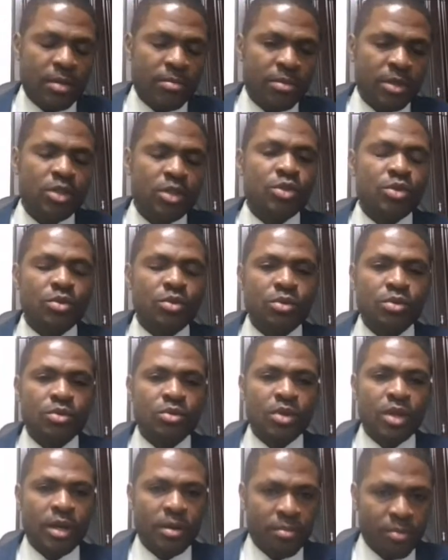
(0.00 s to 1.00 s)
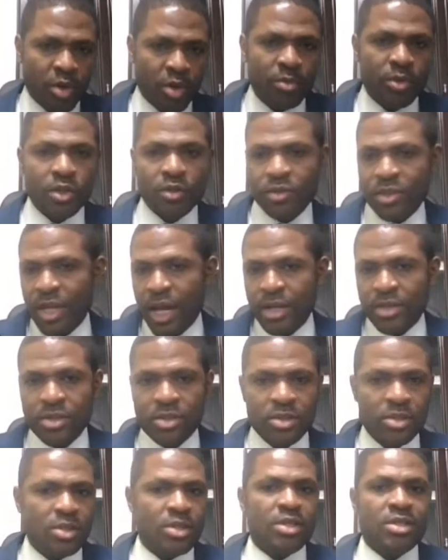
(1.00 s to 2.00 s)
issues, multiplicity of
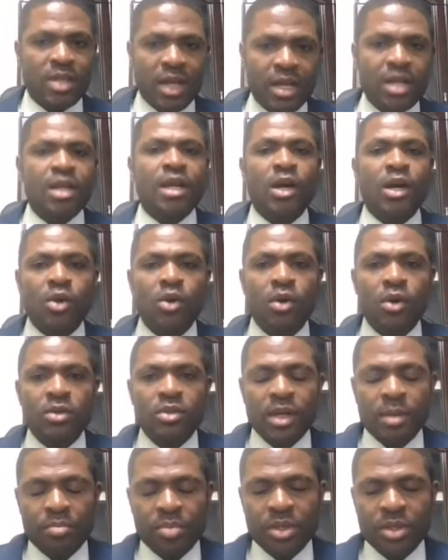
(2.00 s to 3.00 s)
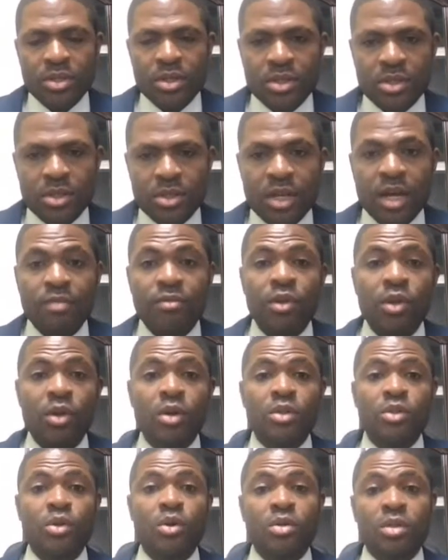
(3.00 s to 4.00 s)
taxes is another cost that businesses have
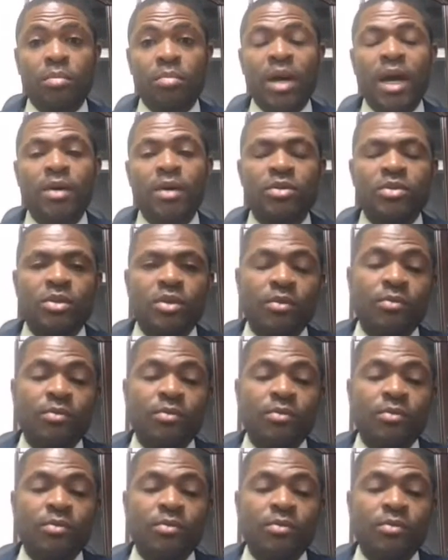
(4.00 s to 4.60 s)
long talked about.